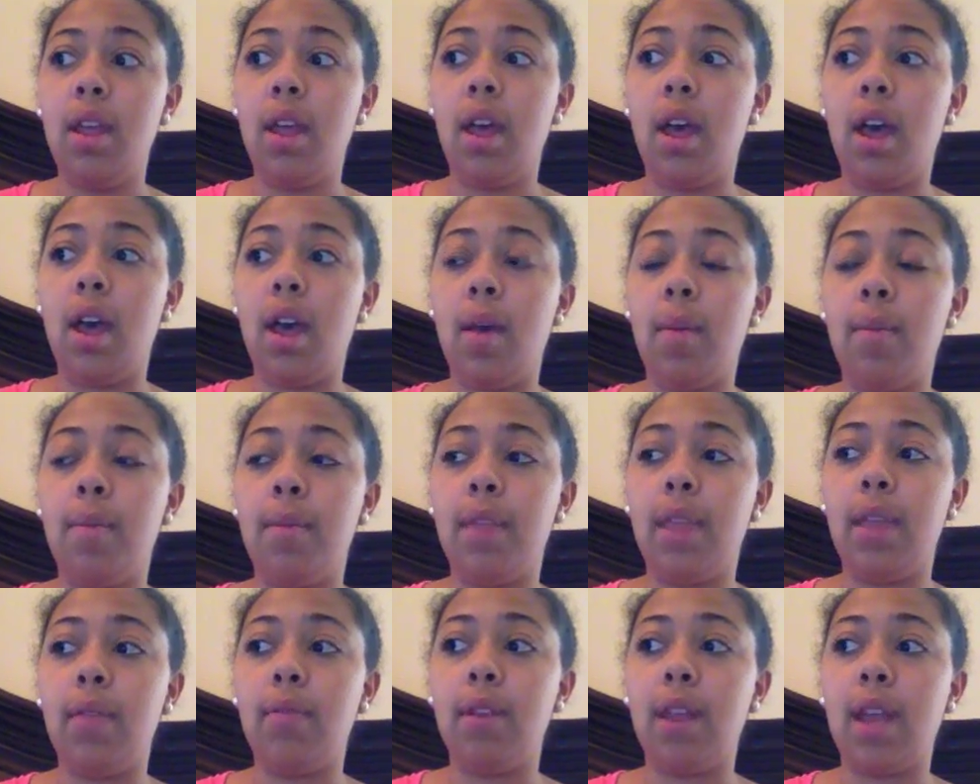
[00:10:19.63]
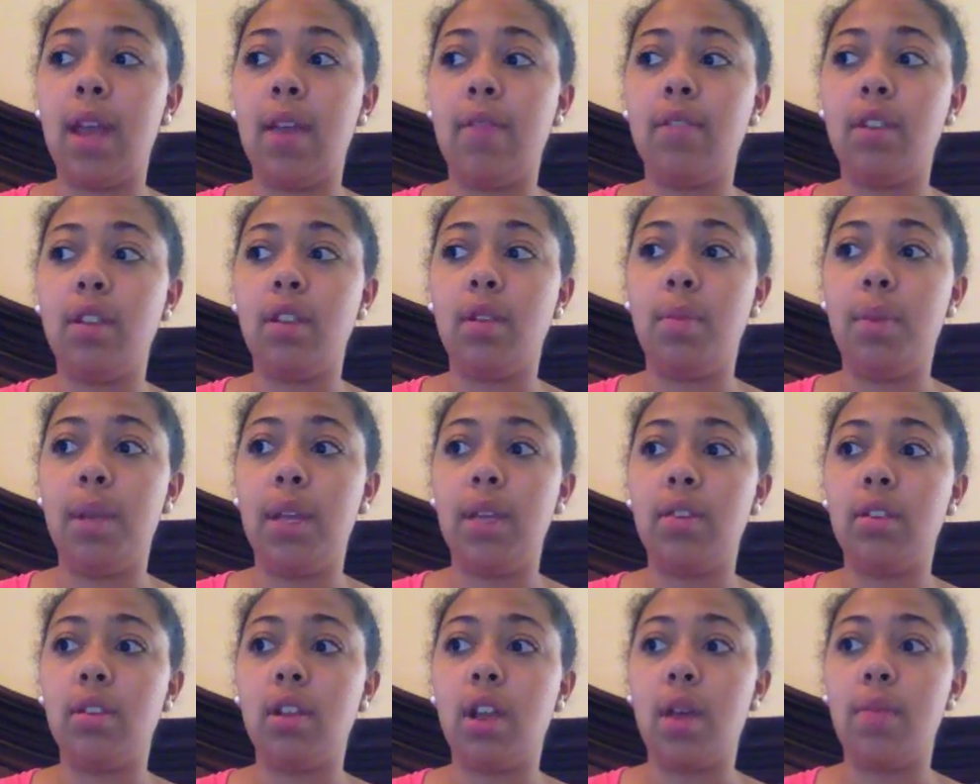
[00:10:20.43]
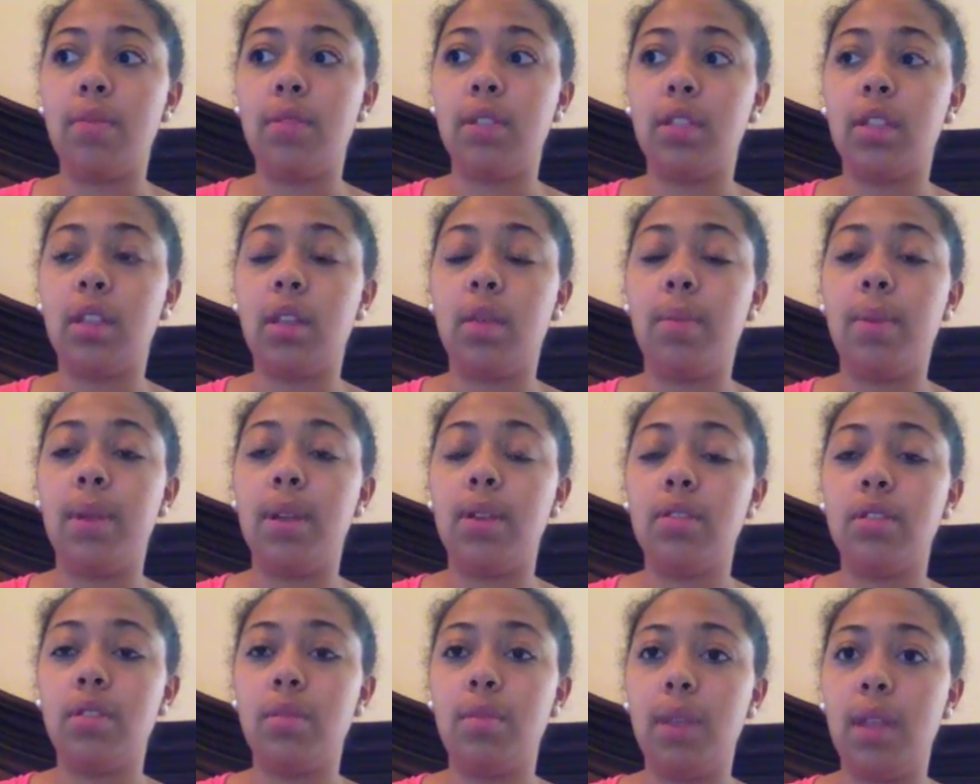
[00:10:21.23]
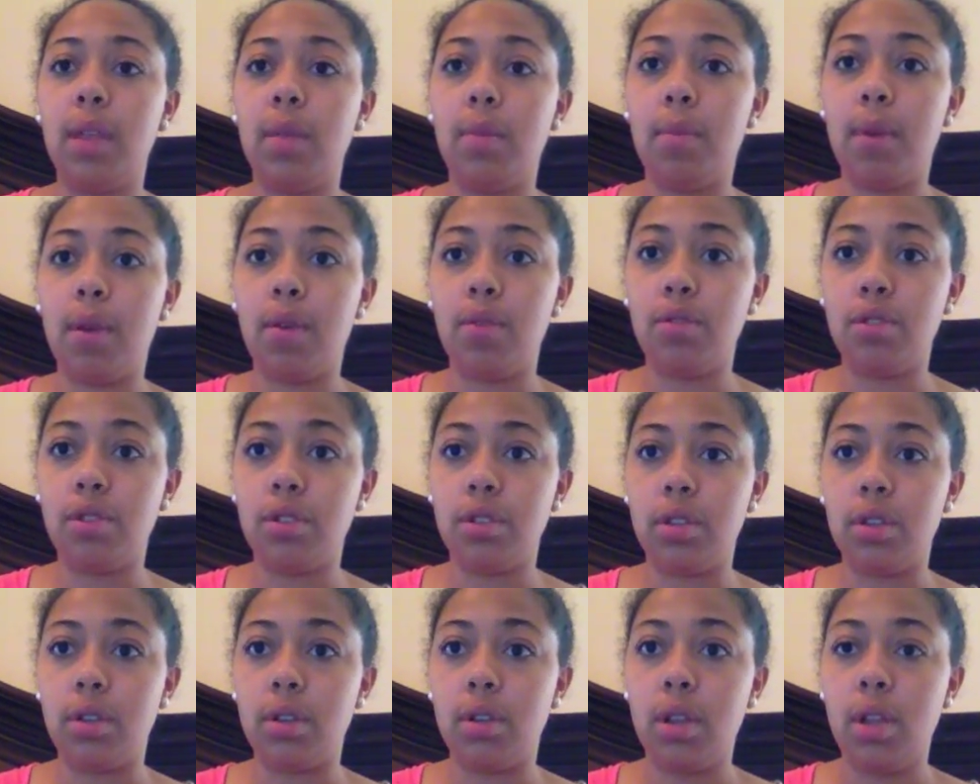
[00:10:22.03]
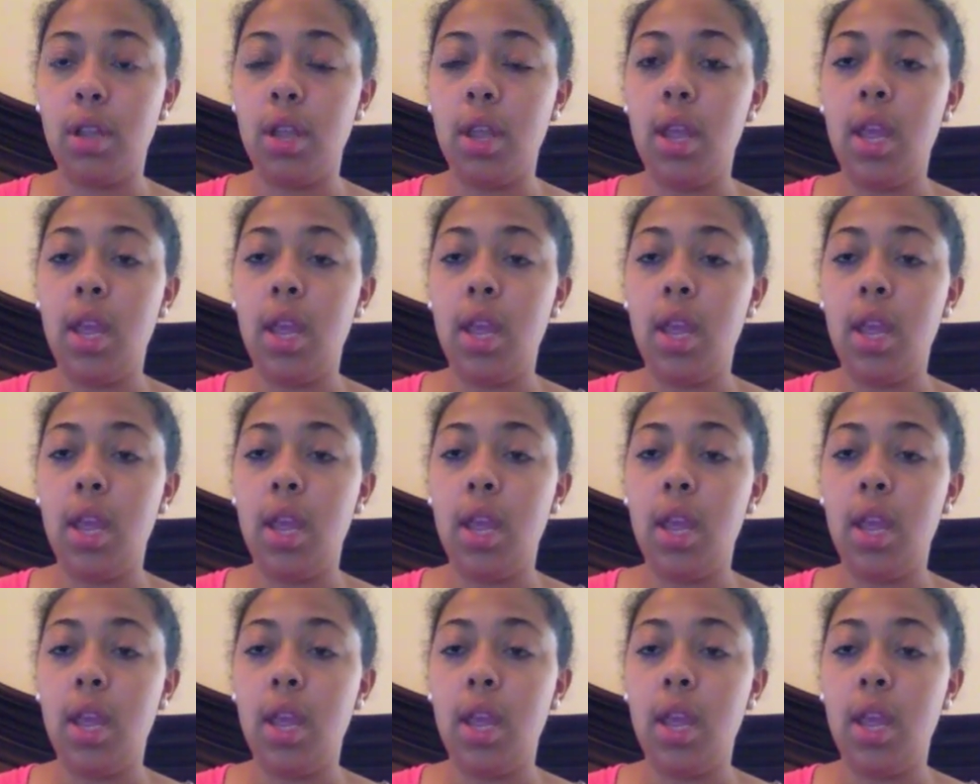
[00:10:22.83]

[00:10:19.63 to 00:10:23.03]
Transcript: and they would have to depict an object that appears to be in motion,